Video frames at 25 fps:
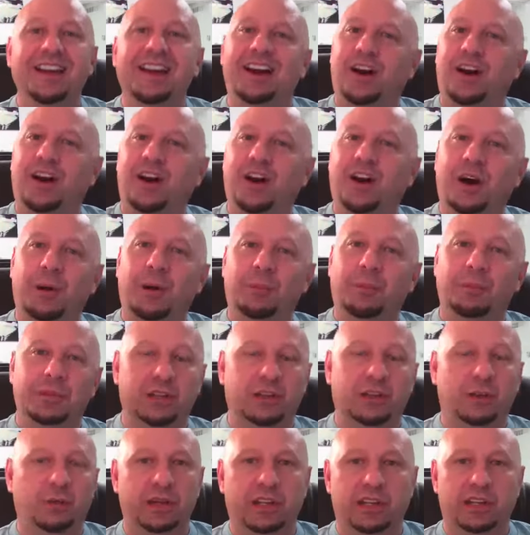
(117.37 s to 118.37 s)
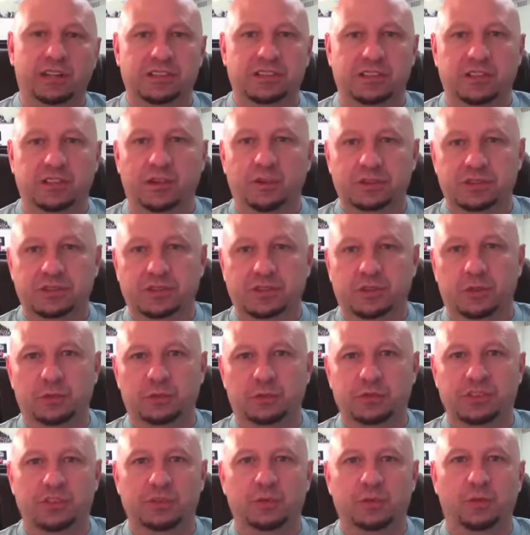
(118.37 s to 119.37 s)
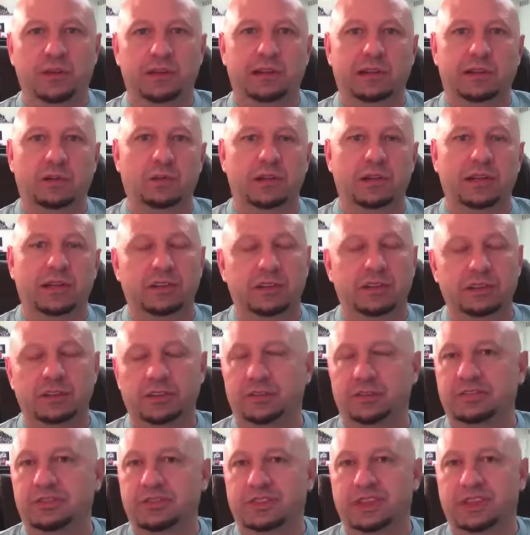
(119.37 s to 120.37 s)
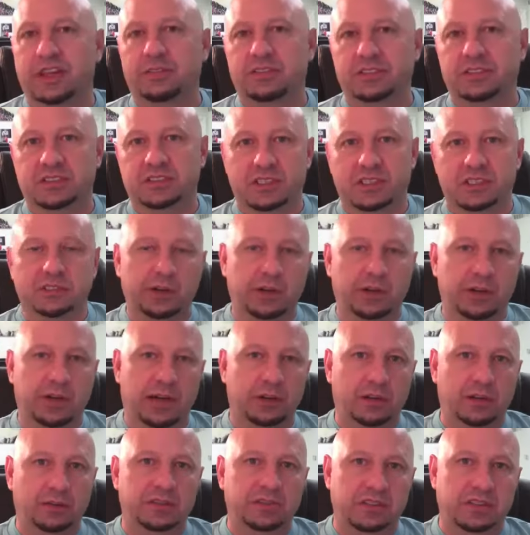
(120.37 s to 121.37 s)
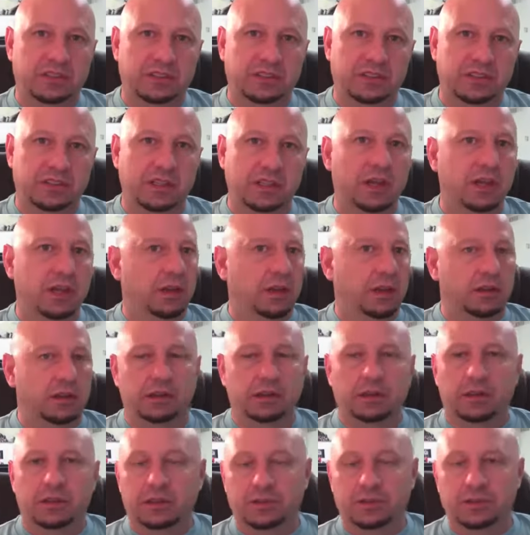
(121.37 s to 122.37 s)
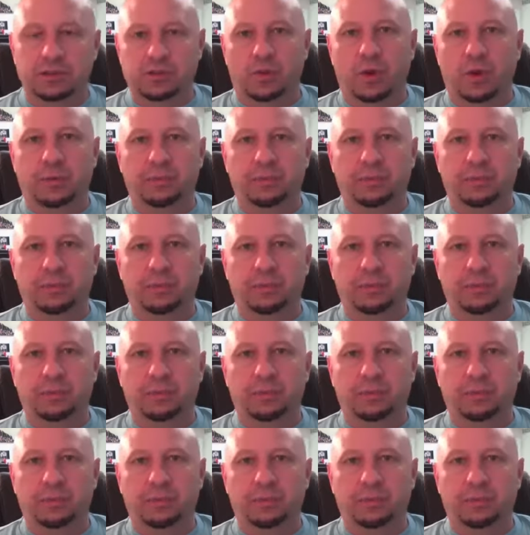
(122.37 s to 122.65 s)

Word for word: Um, you know, we get snowstorms in the winter, whatever. They're devastated. Their houses, you know, they're swept